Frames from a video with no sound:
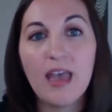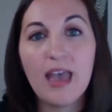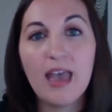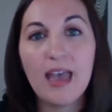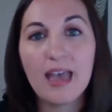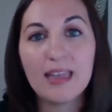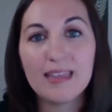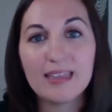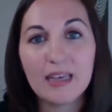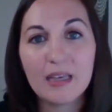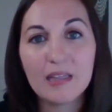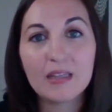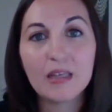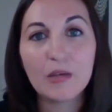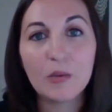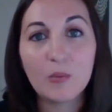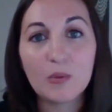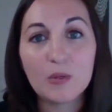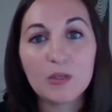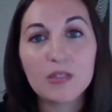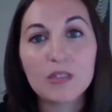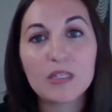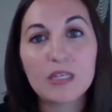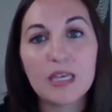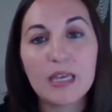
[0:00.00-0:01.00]
and that they
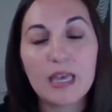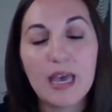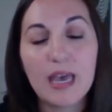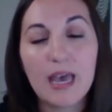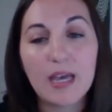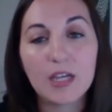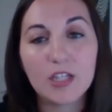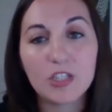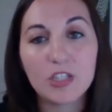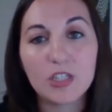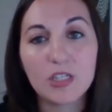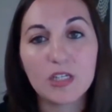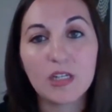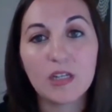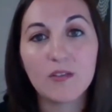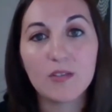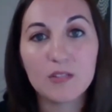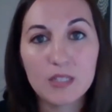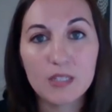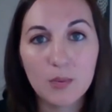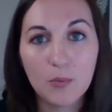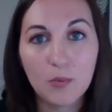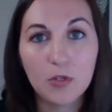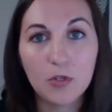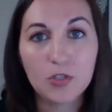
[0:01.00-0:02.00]
will take action if
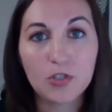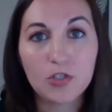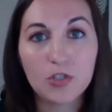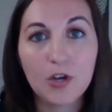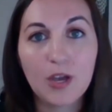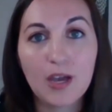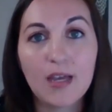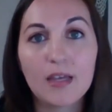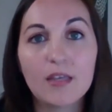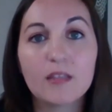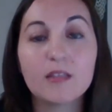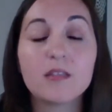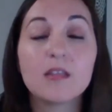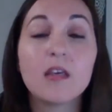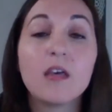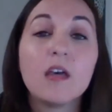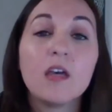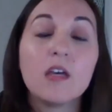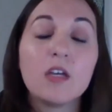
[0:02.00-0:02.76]
someone tries